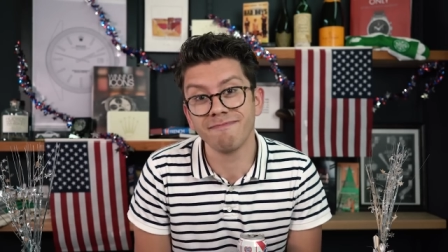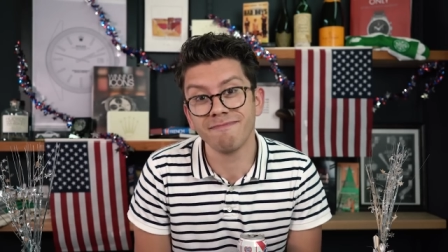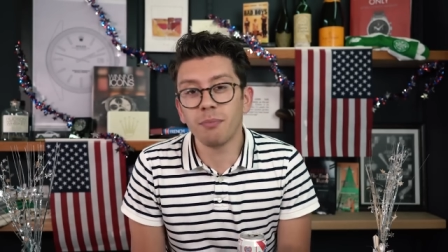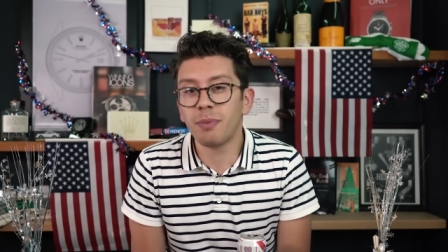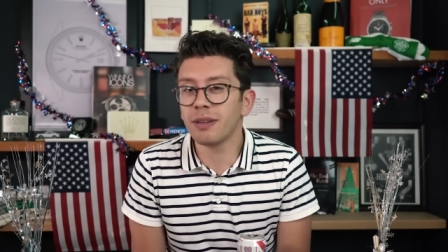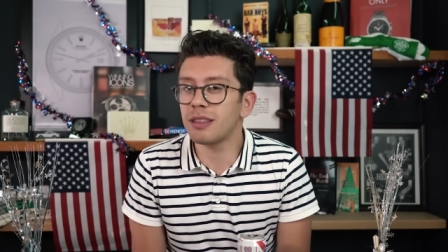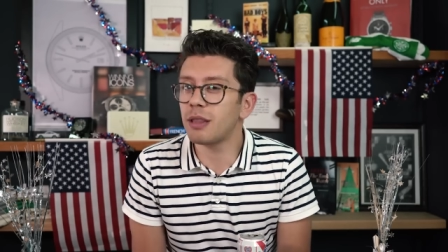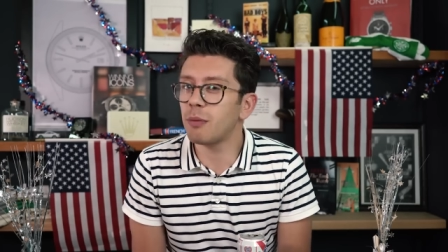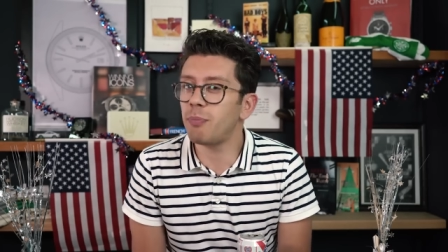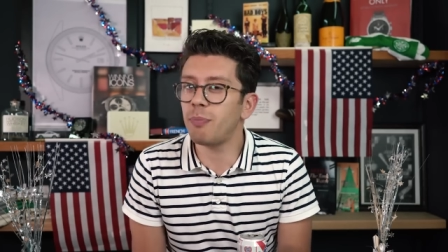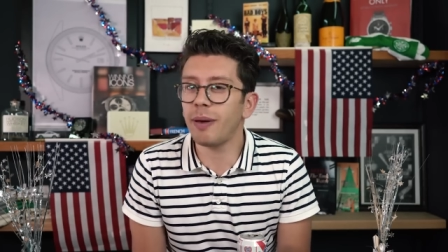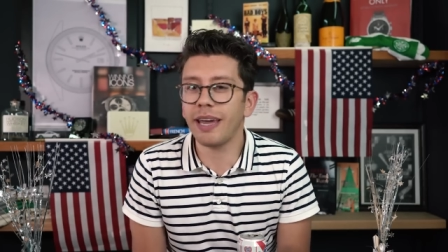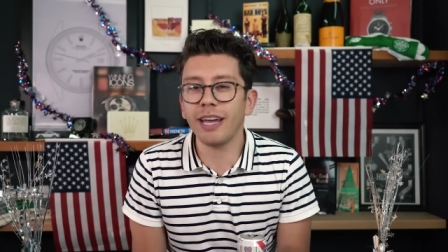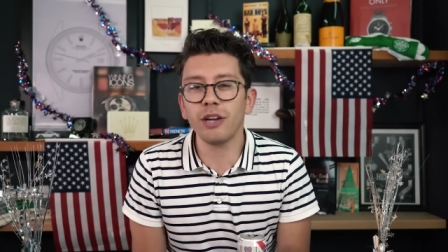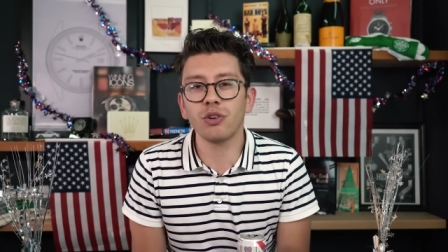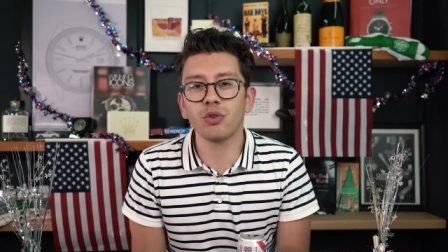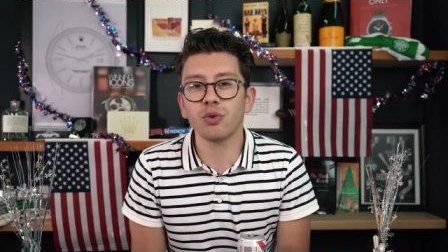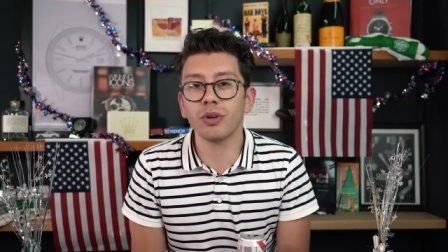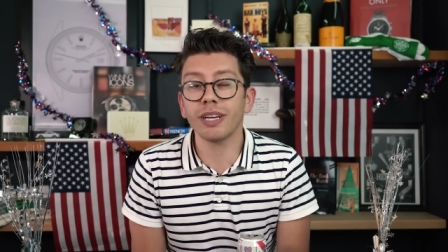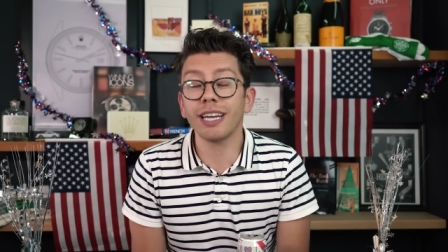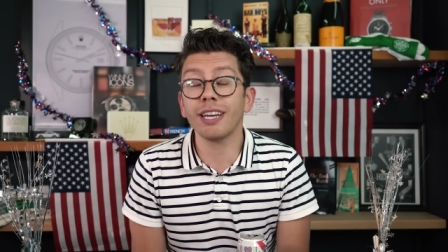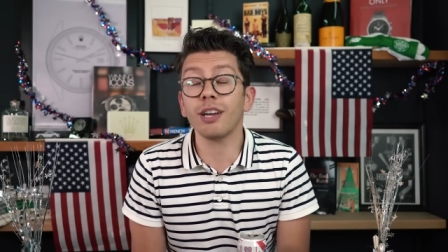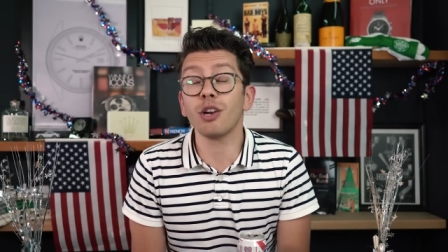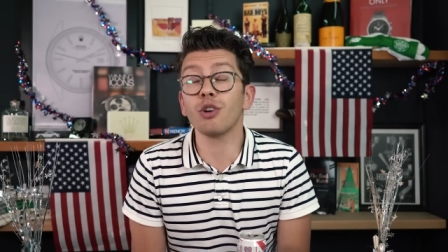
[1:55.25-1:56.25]
But the
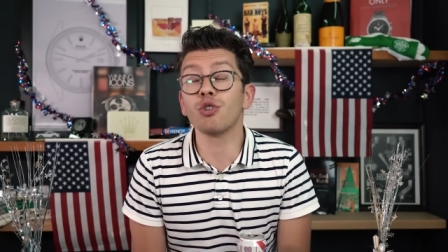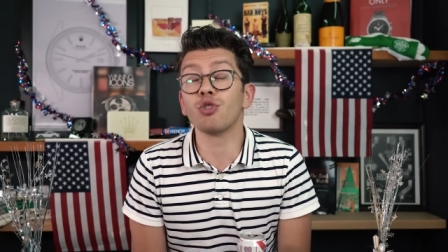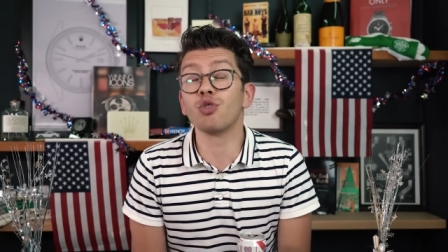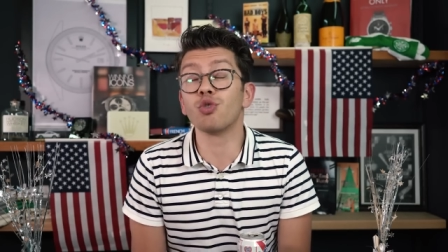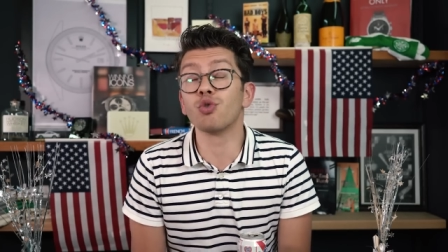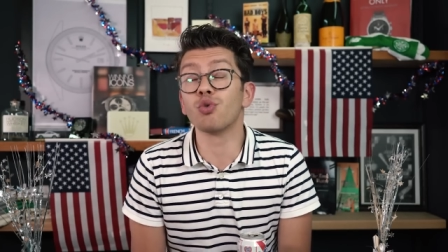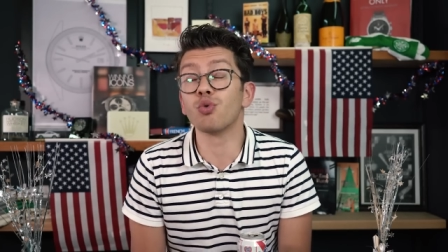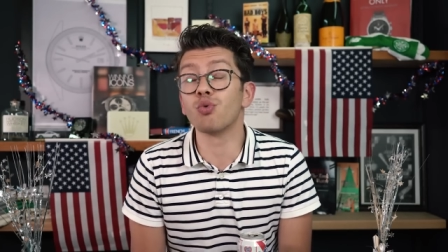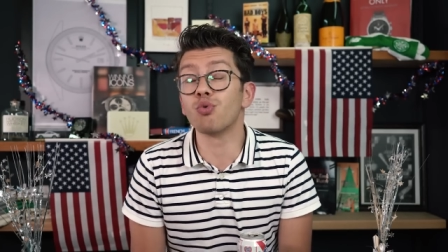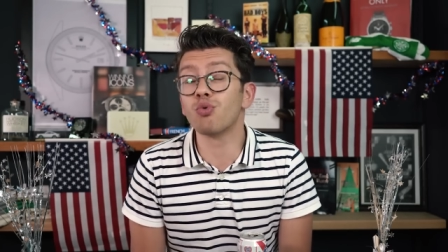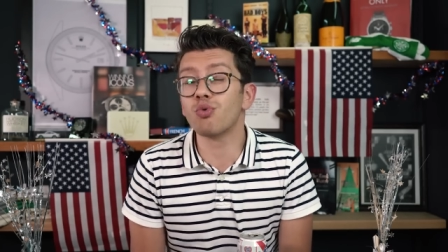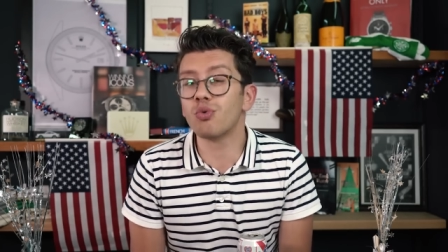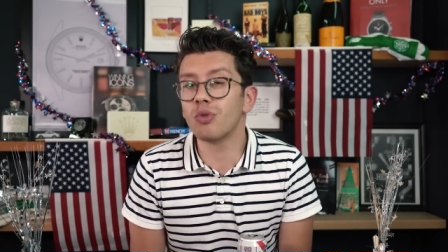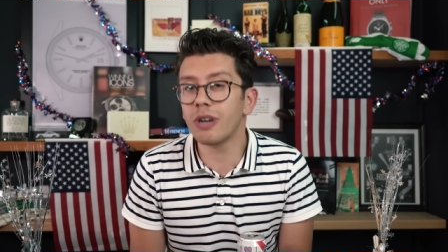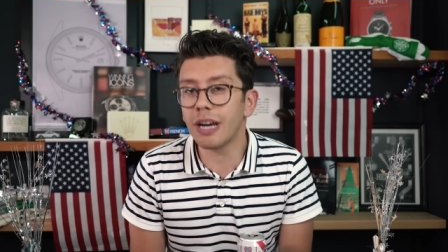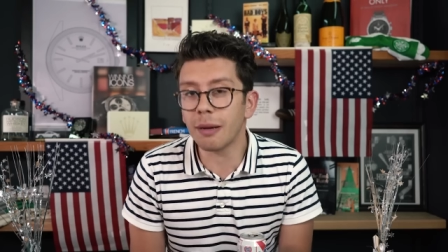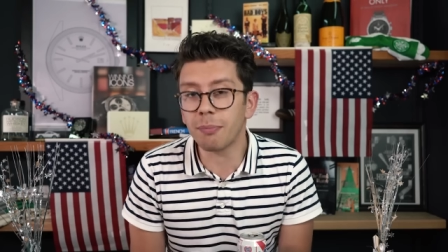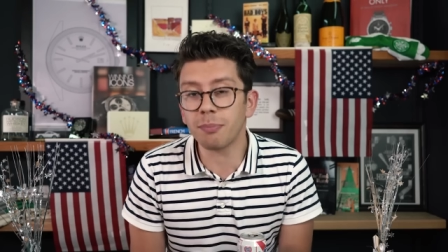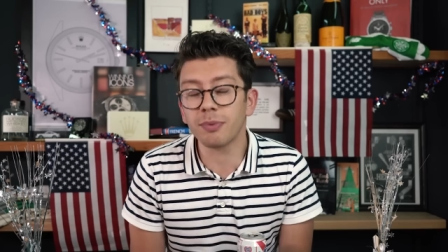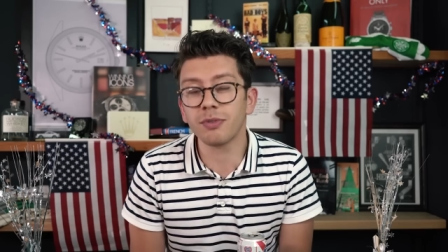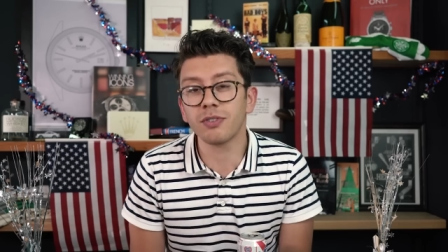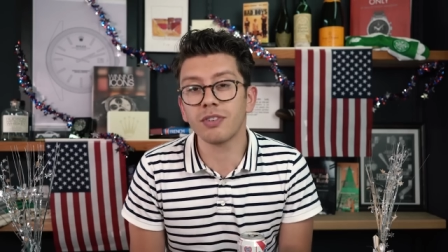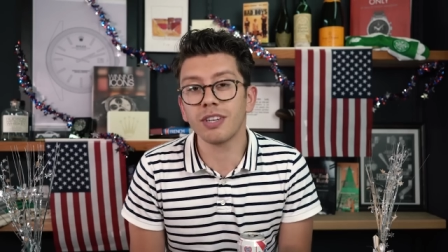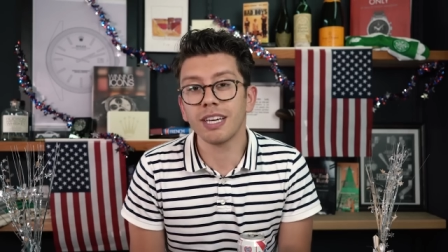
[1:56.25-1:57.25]
Patriot
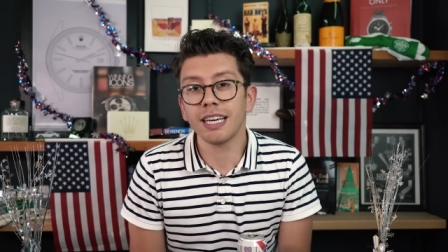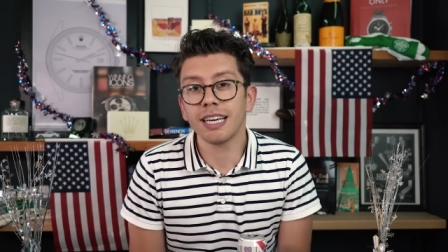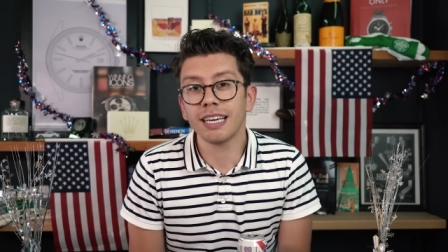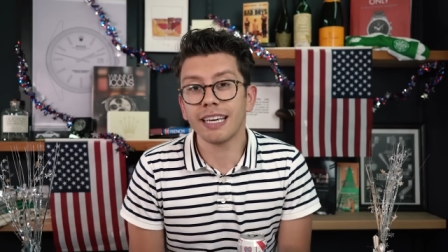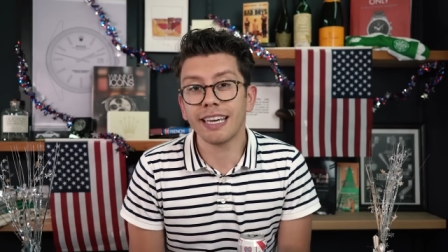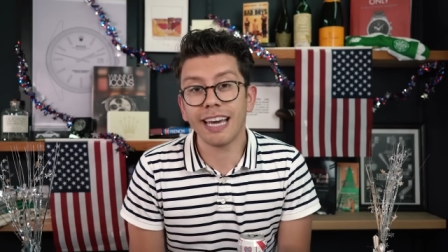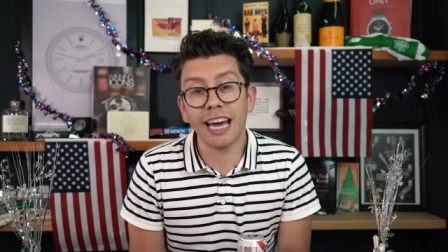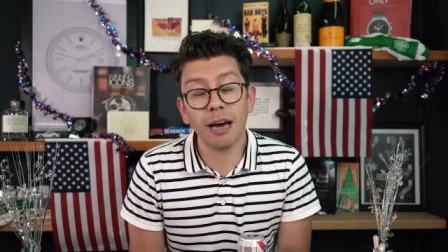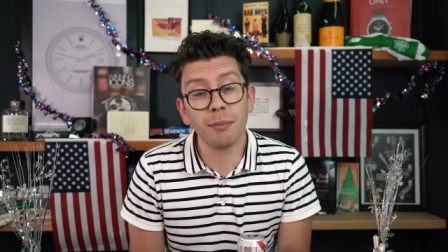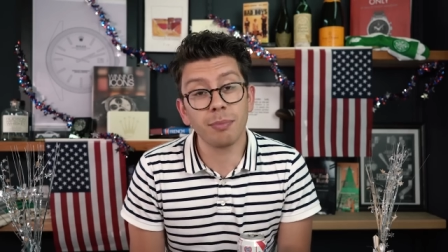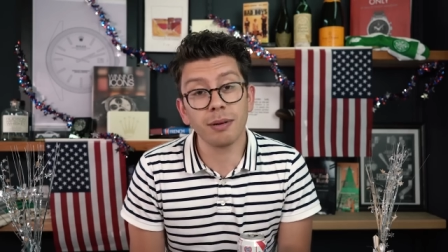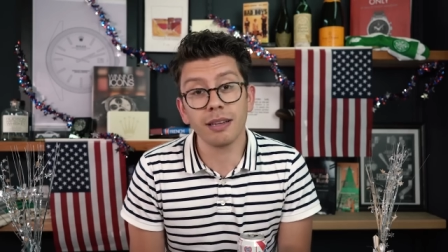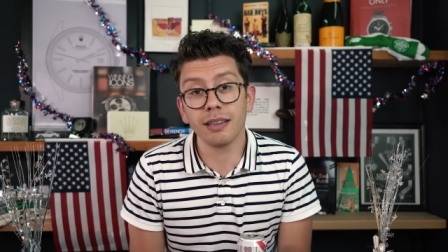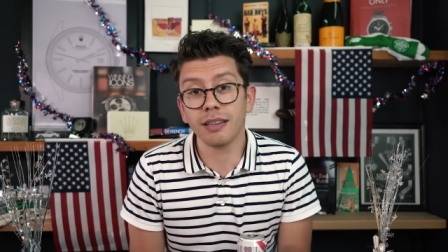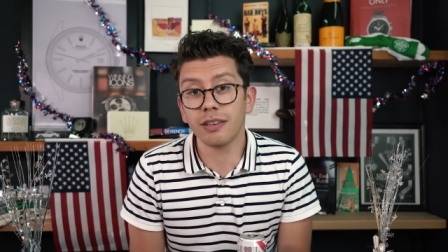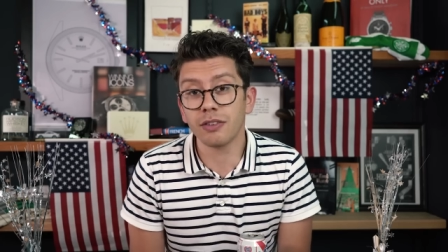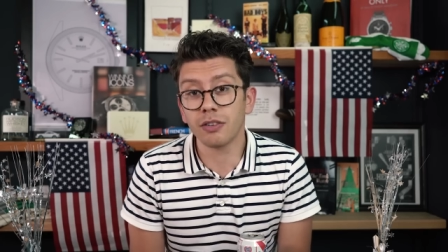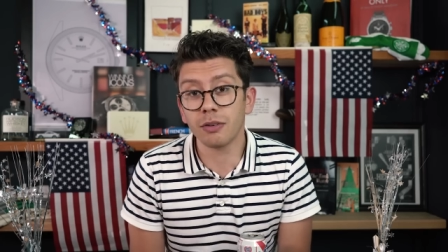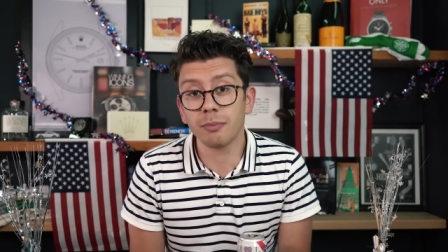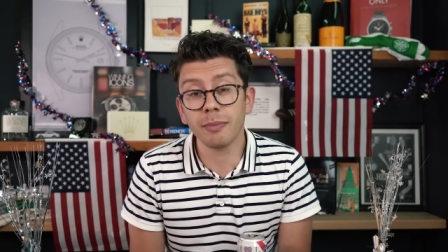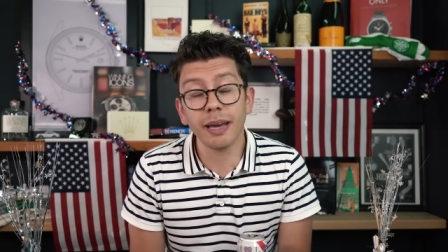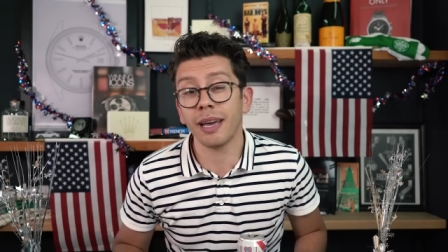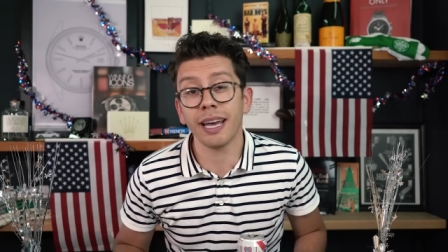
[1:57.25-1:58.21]
drips capitalism,